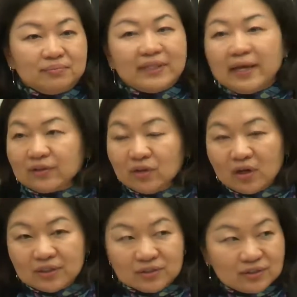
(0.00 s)

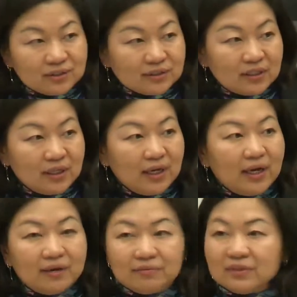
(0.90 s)
technologies,
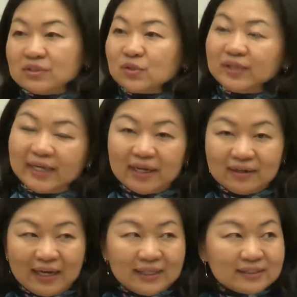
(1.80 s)
and so they
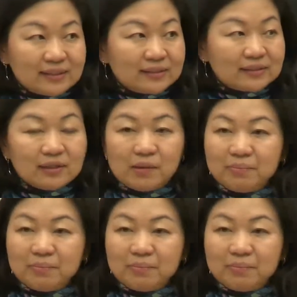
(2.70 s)
can license.